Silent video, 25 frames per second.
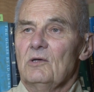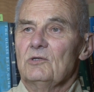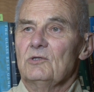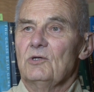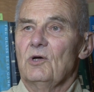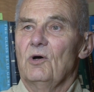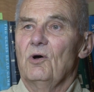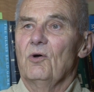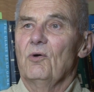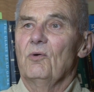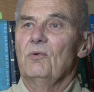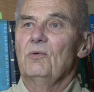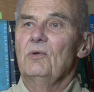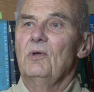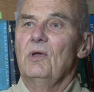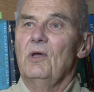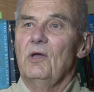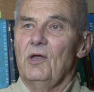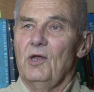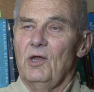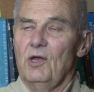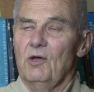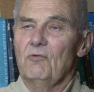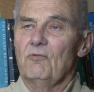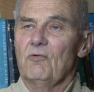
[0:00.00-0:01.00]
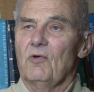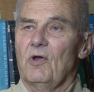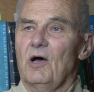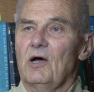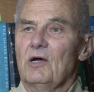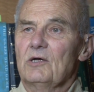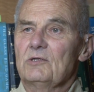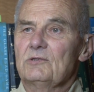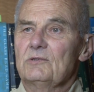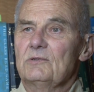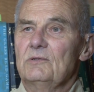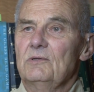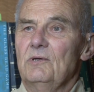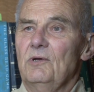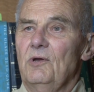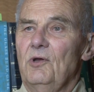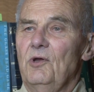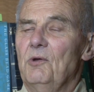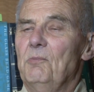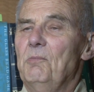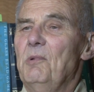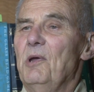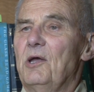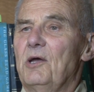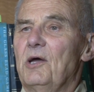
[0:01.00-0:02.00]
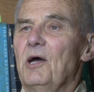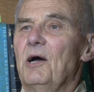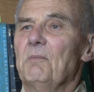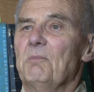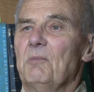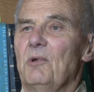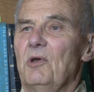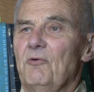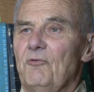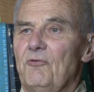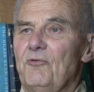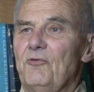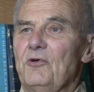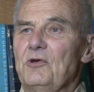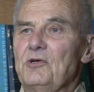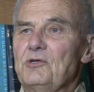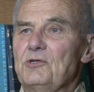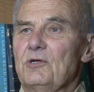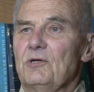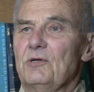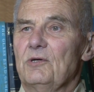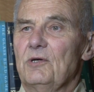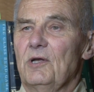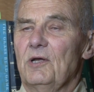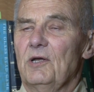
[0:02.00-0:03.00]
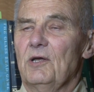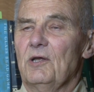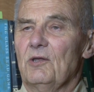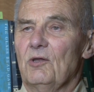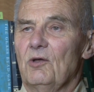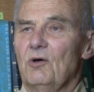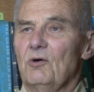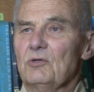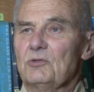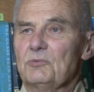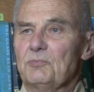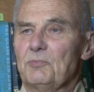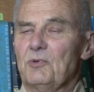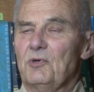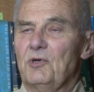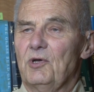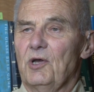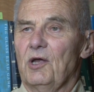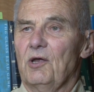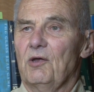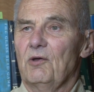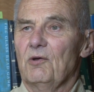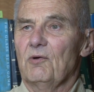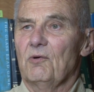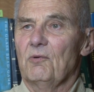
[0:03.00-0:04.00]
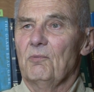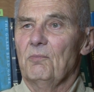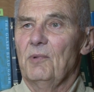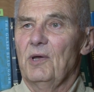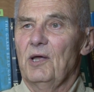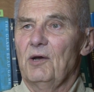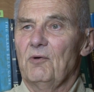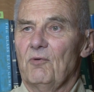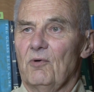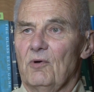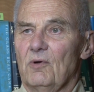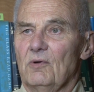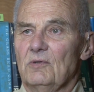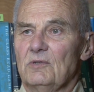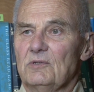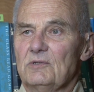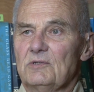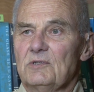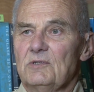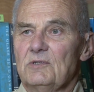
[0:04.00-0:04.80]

So you become deficient in those particular minerals.